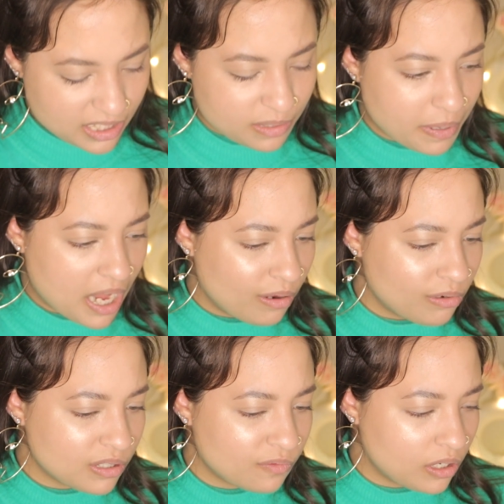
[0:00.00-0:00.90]
this
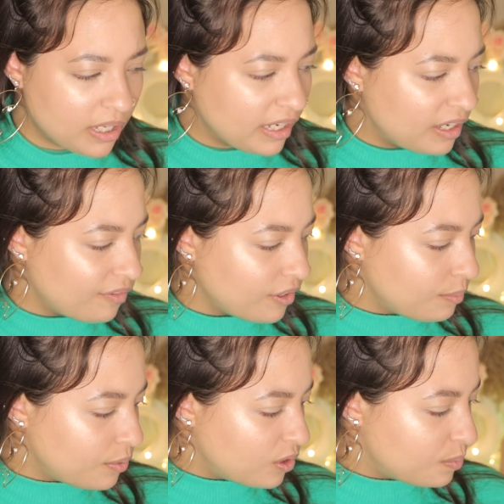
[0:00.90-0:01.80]
powders for like
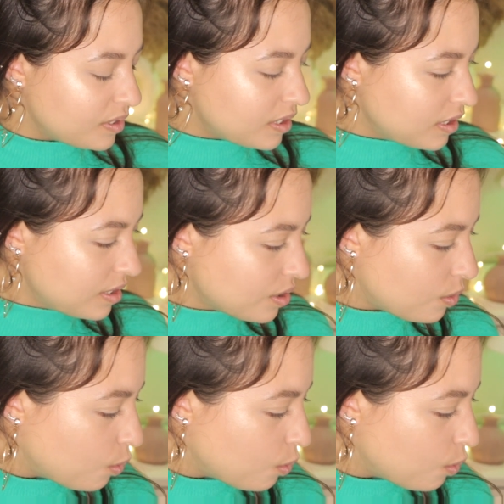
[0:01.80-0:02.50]
different purposes or